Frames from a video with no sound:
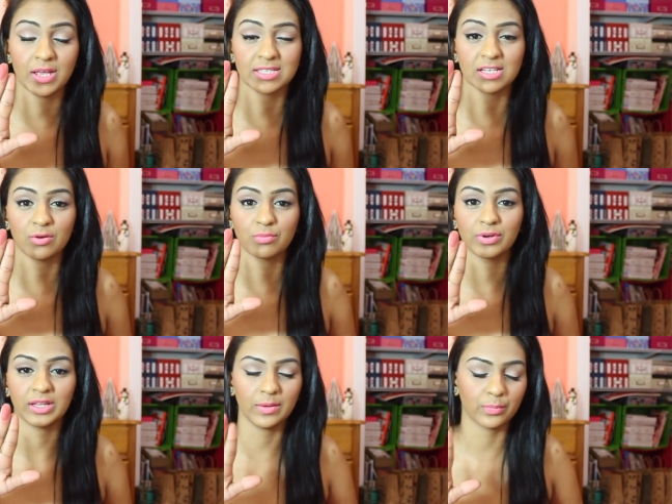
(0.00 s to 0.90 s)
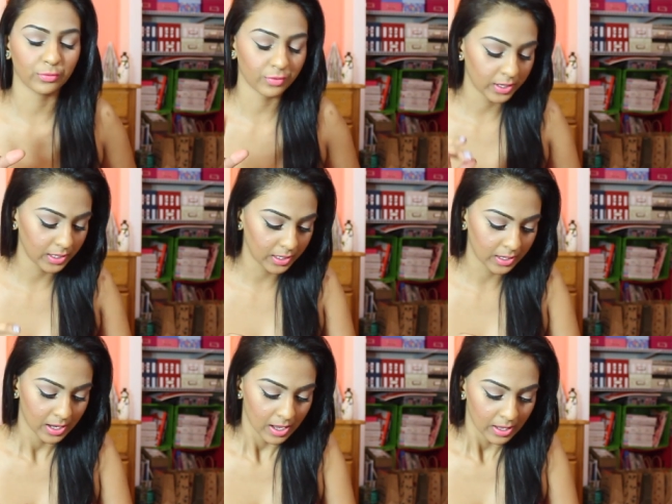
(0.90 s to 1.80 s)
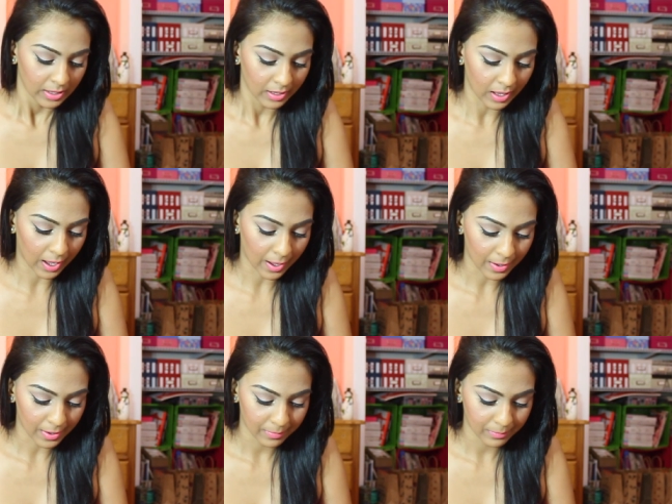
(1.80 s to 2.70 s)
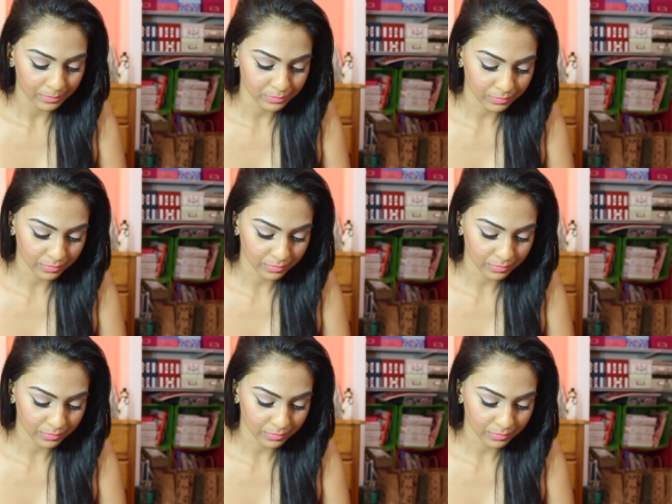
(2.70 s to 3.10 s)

It's like a really pretty, um,